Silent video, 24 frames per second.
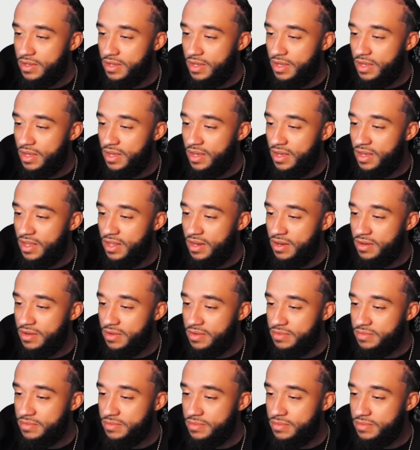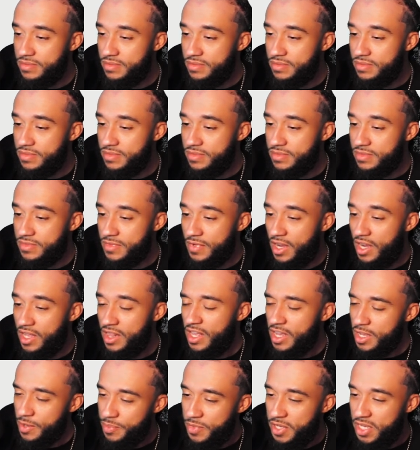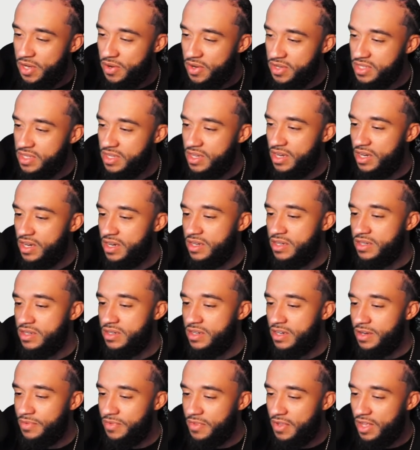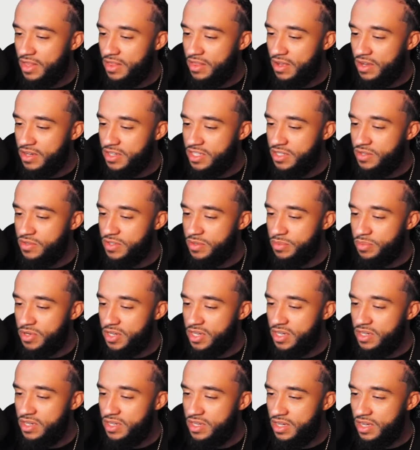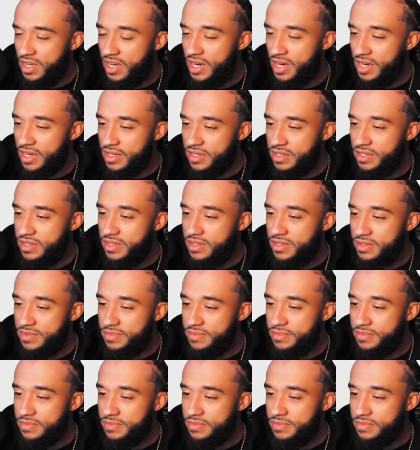And I like Mio as a character. I thought she was a pretty good character.